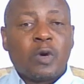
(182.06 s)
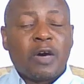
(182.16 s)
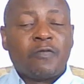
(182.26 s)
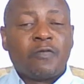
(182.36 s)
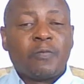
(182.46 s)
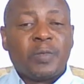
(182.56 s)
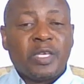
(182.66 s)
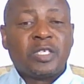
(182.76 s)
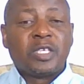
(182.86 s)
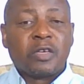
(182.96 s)
to have
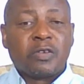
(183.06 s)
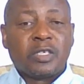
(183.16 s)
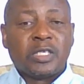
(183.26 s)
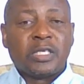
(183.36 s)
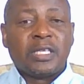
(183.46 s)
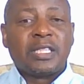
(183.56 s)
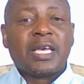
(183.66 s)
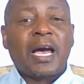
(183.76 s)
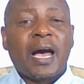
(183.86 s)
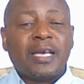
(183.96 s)
integrity in
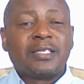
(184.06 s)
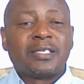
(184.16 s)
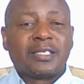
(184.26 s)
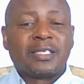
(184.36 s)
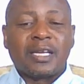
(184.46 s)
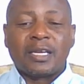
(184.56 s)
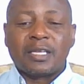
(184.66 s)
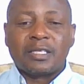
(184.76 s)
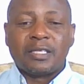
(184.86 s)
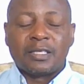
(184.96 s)
the highest
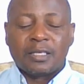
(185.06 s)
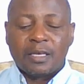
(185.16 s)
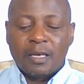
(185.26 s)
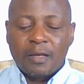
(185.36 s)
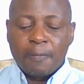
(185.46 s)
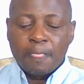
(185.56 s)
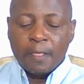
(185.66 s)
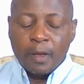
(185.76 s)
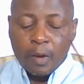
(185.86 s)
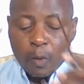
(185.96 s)
standards.
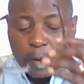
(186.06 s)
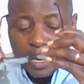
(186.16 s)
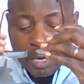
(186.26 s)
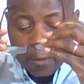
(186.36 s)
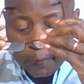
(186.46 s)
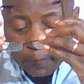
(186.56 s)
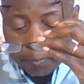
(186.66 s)
Well,